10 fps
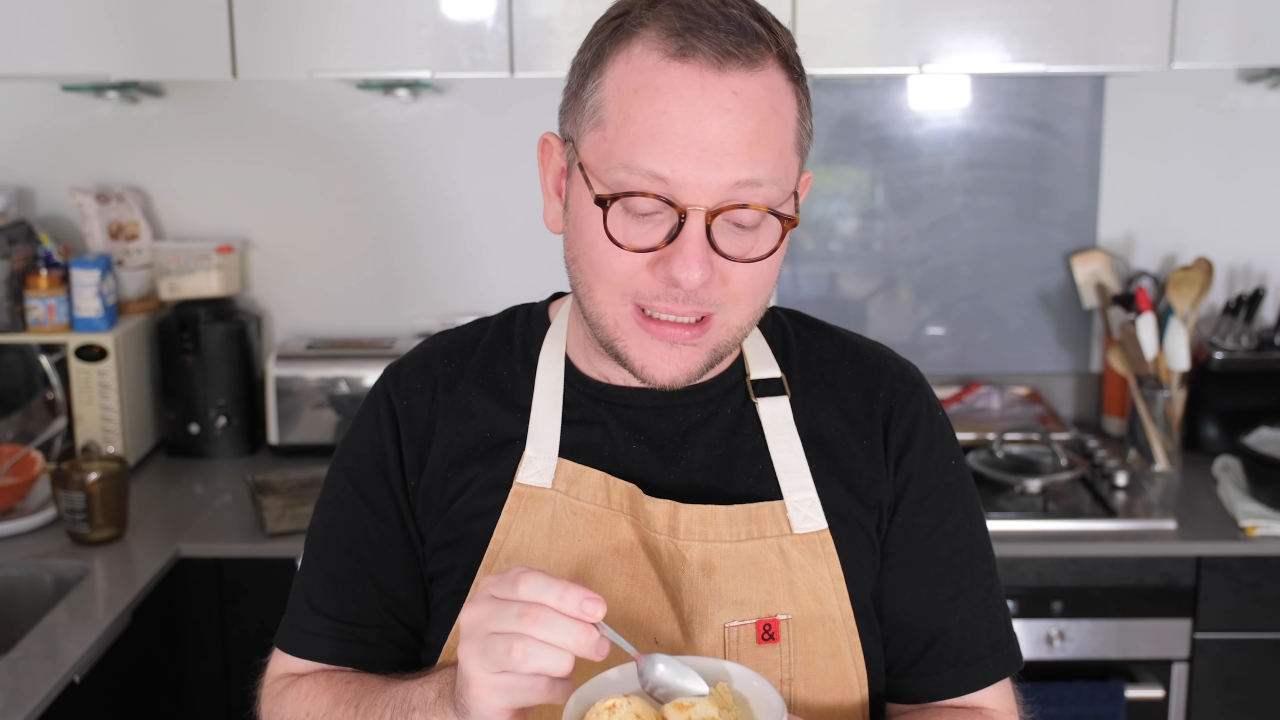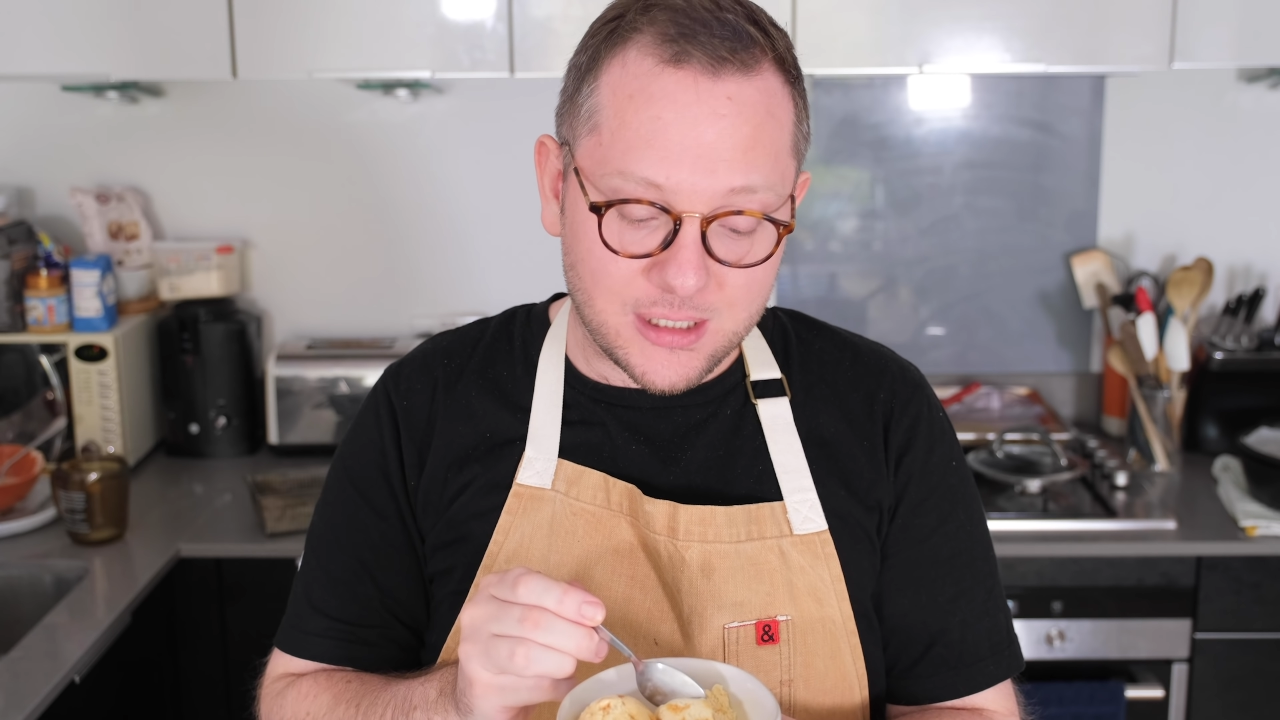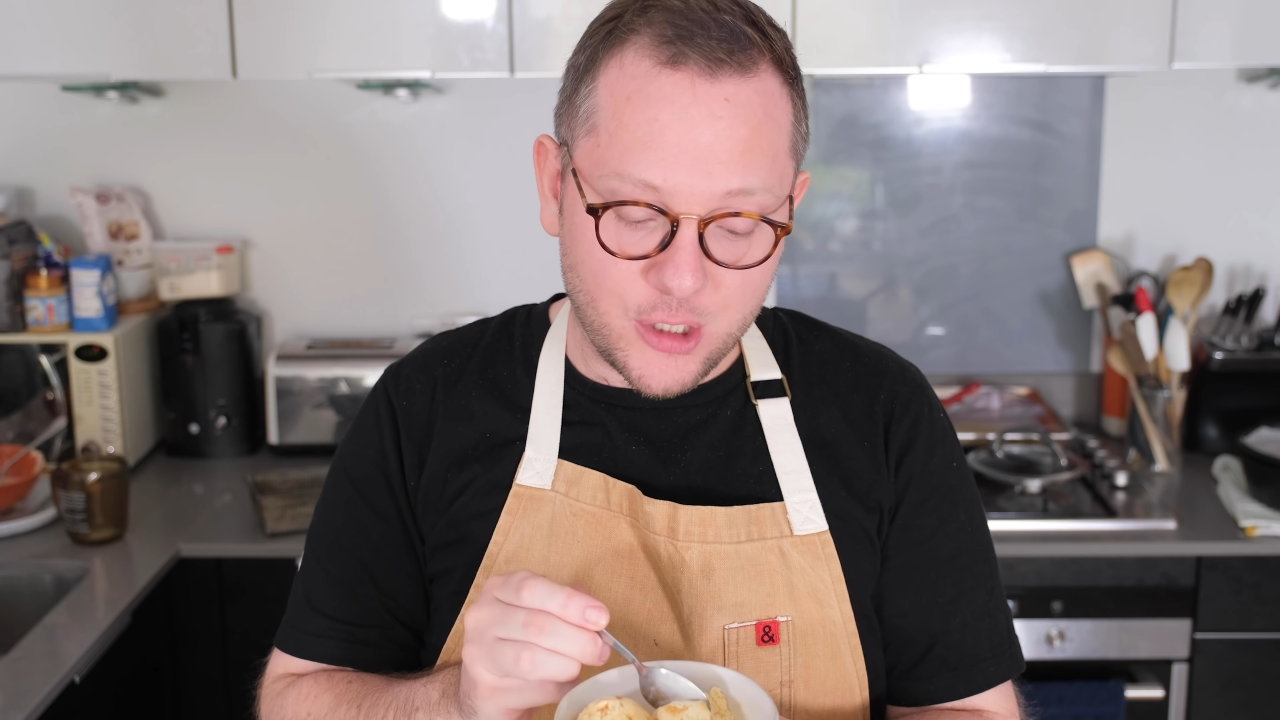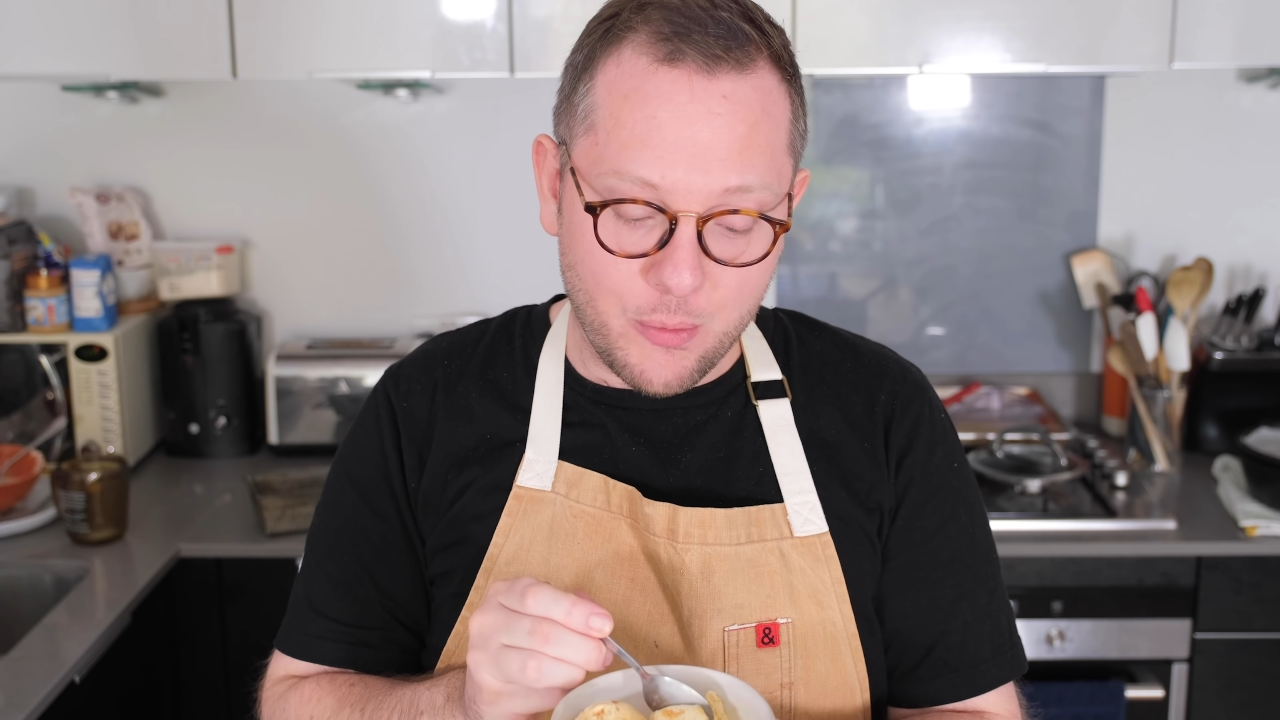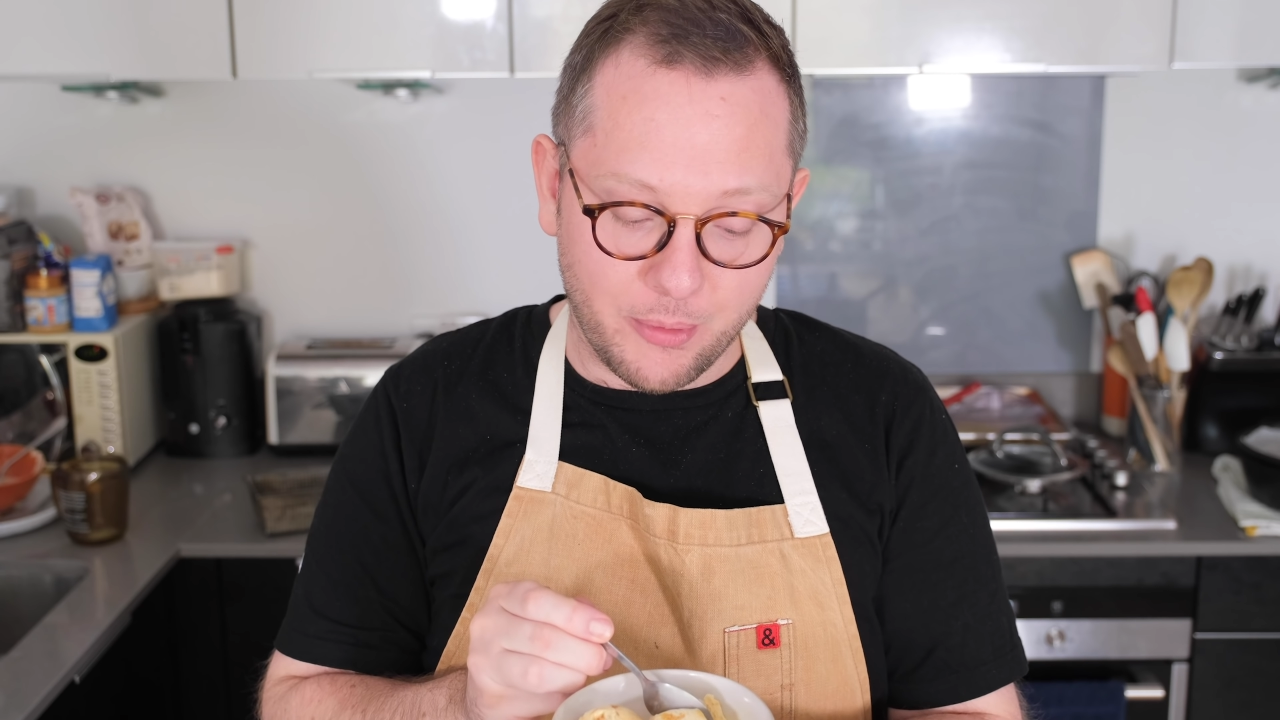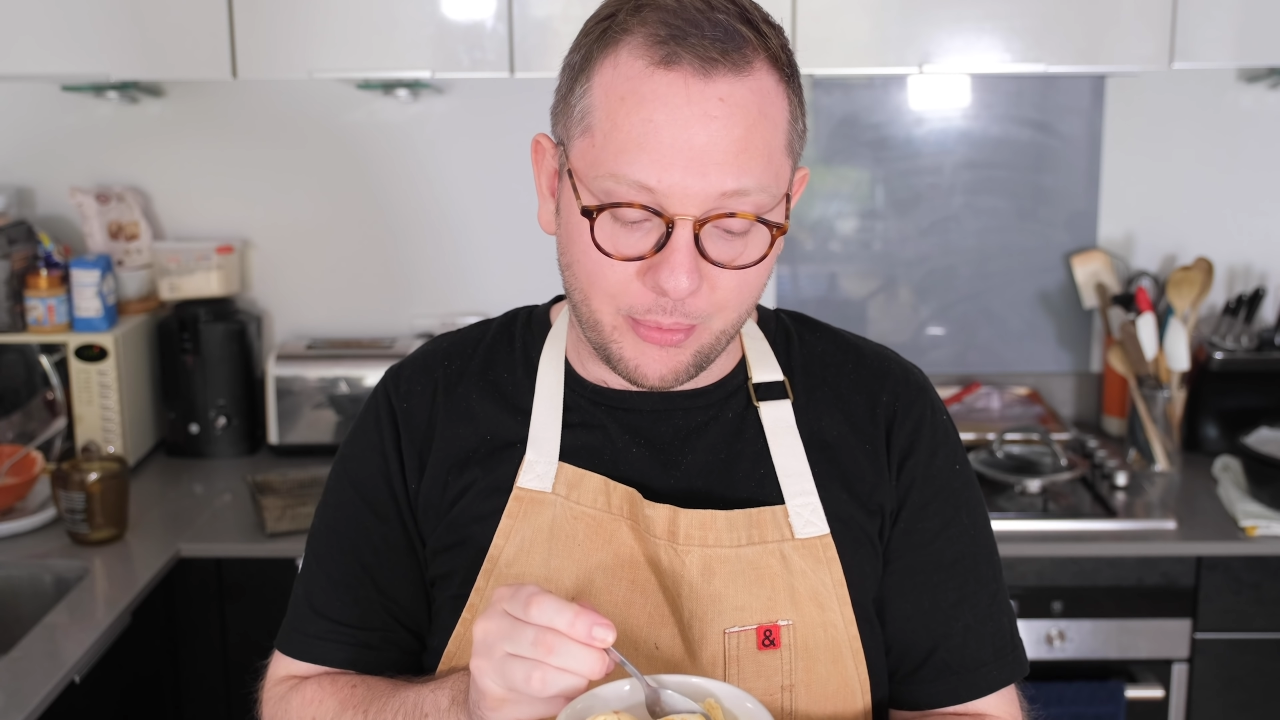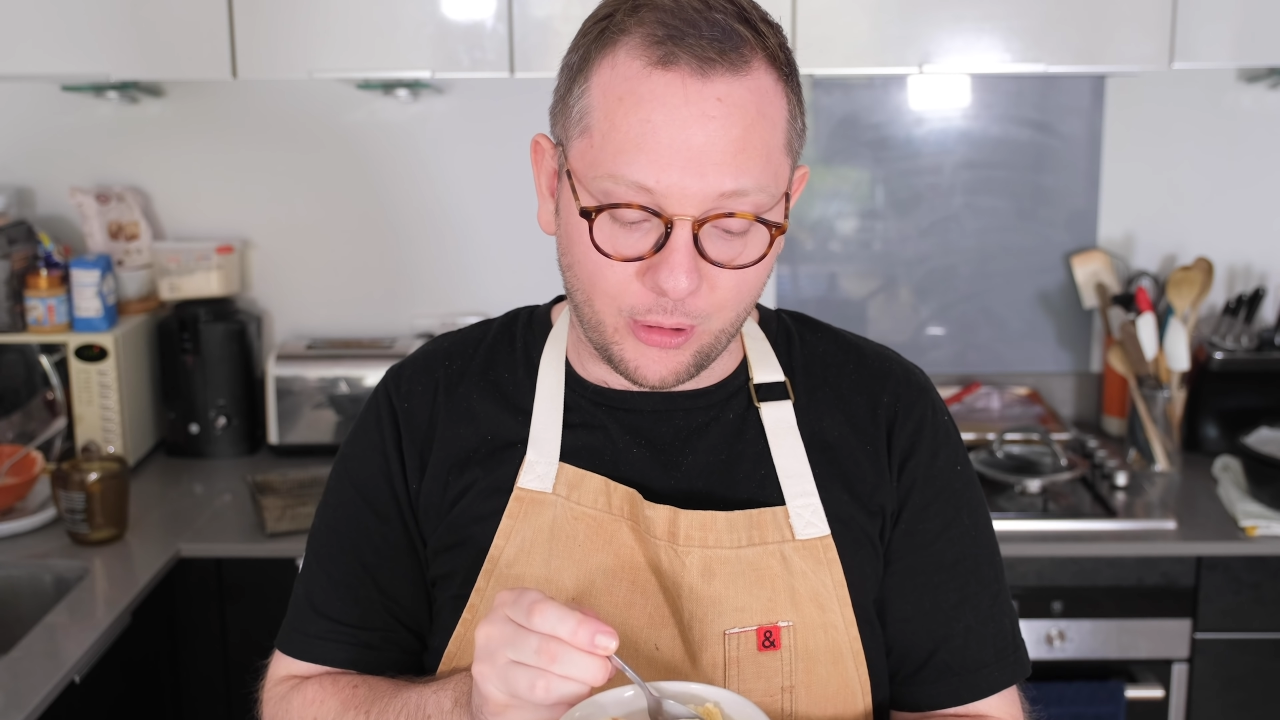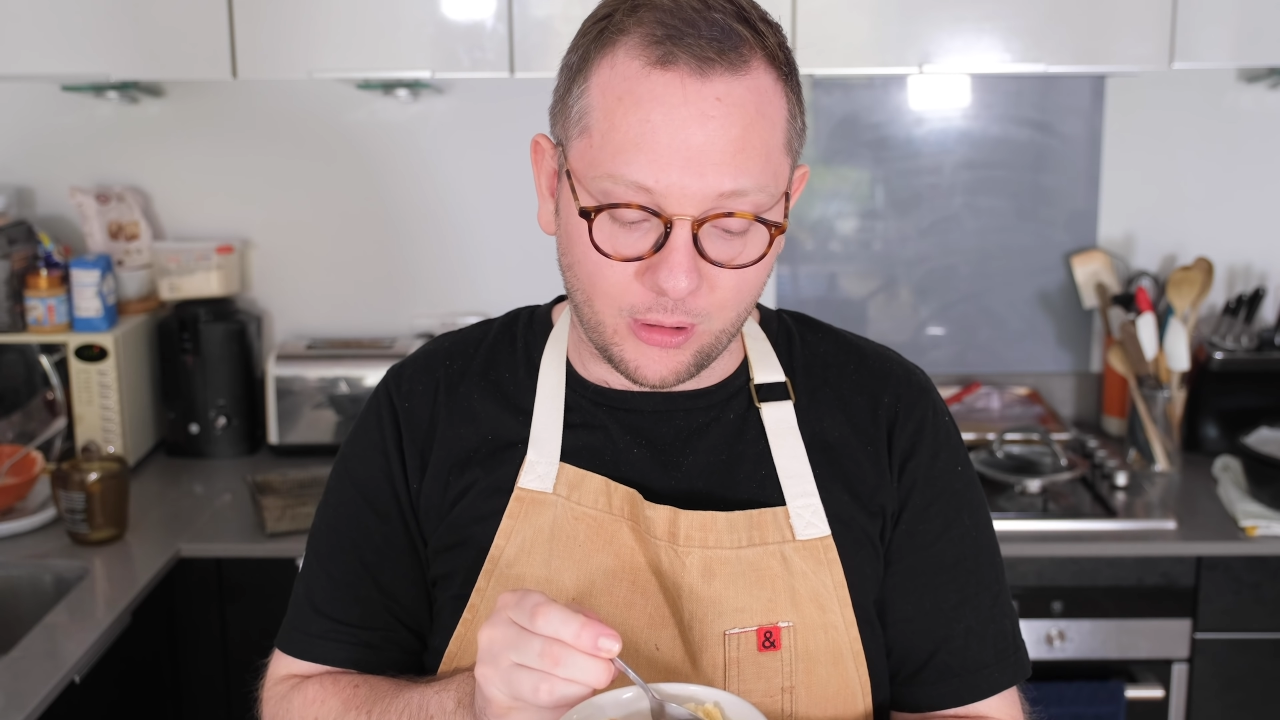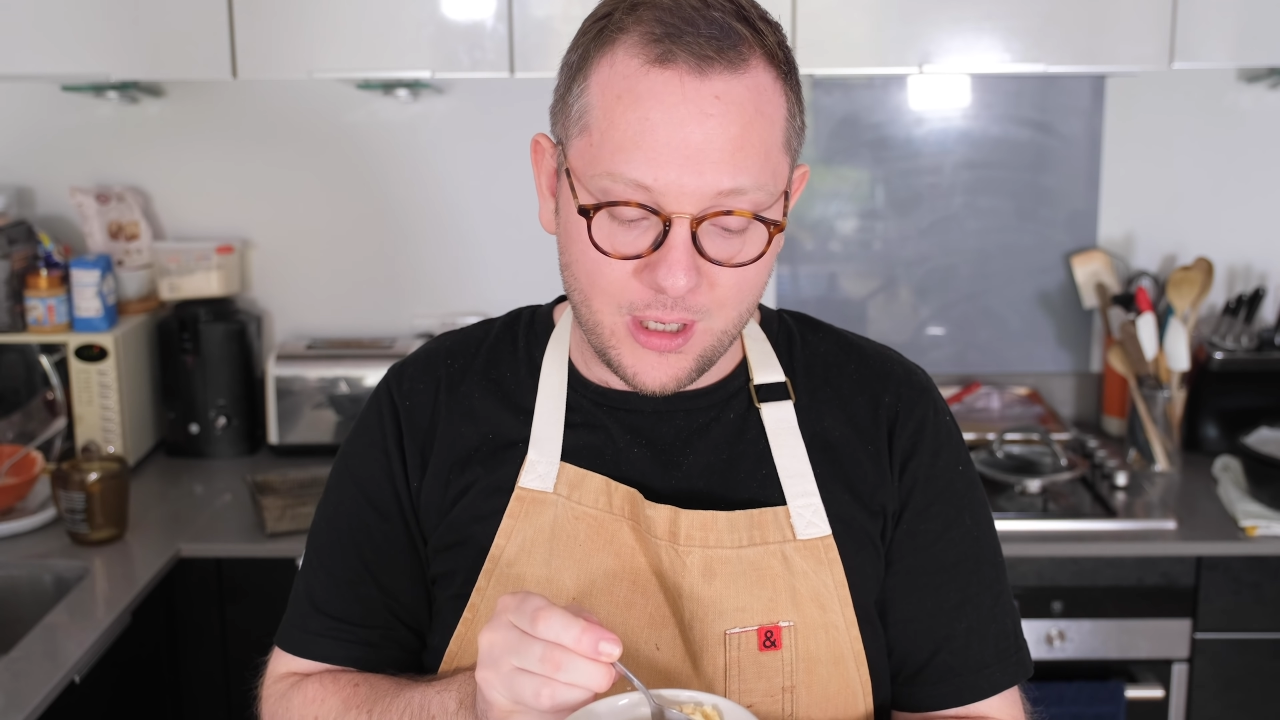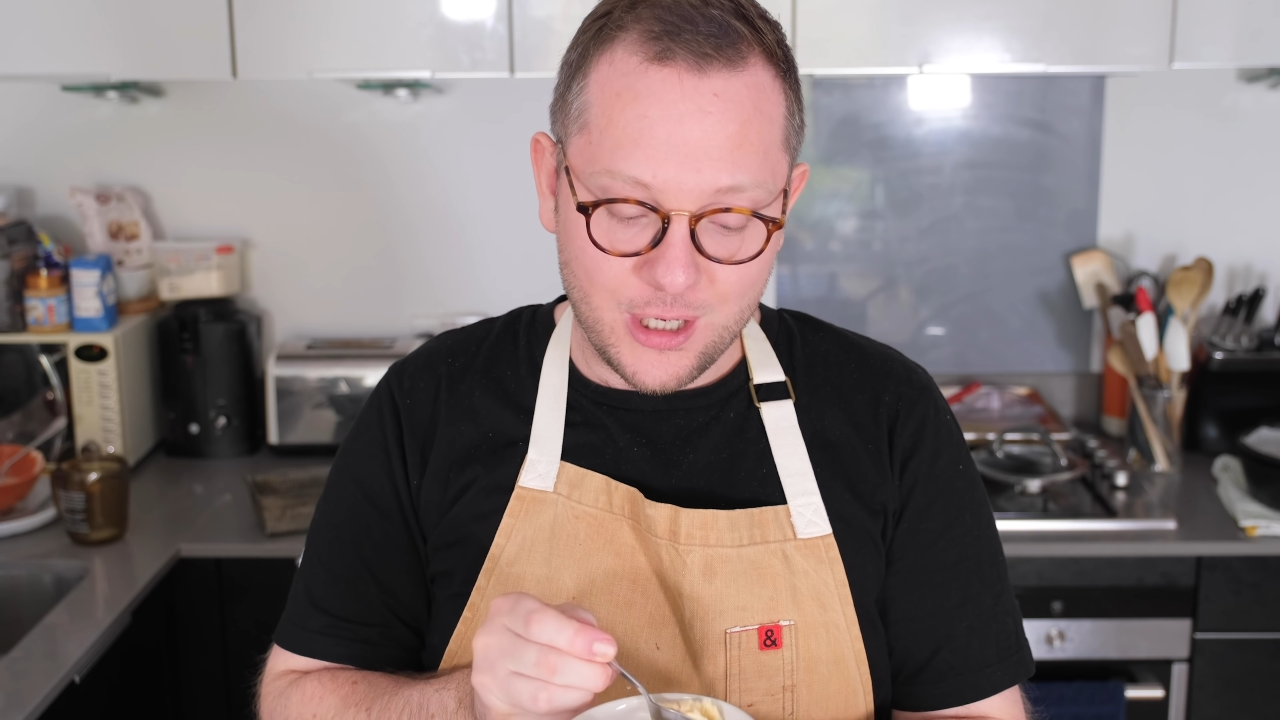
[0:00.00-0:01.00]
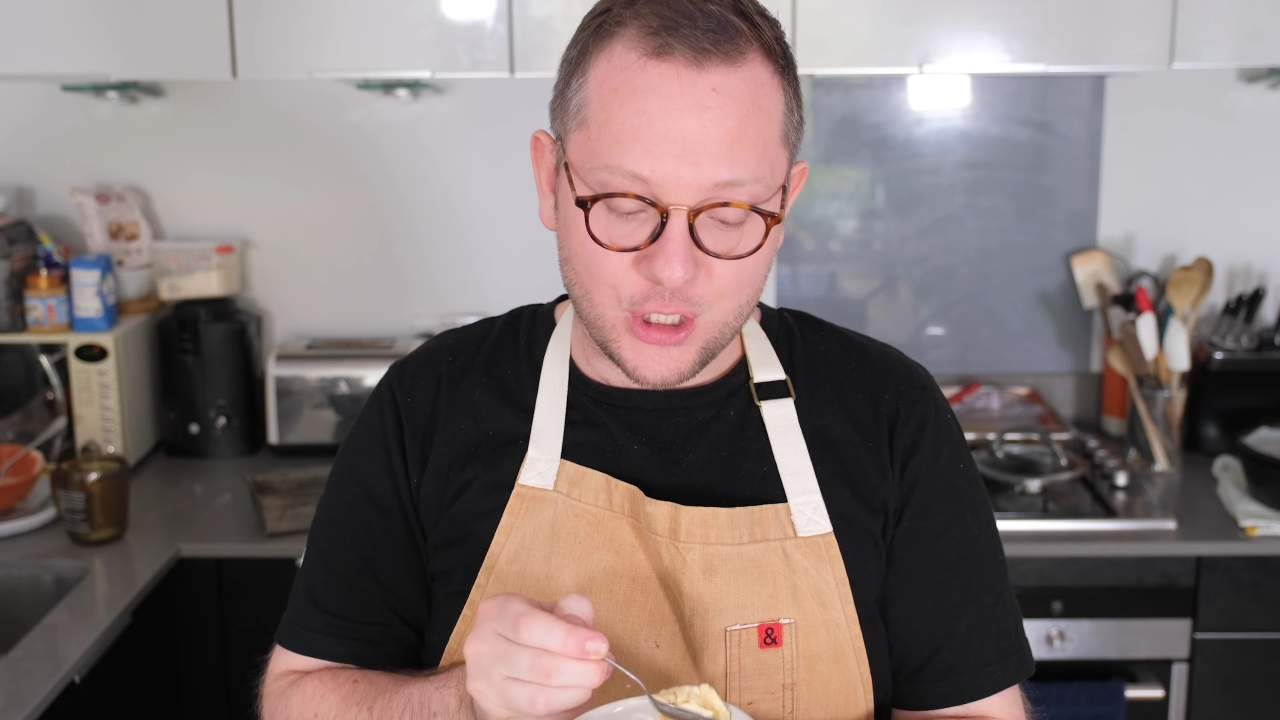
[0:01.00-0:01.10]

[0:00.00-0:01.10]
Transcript: scoopable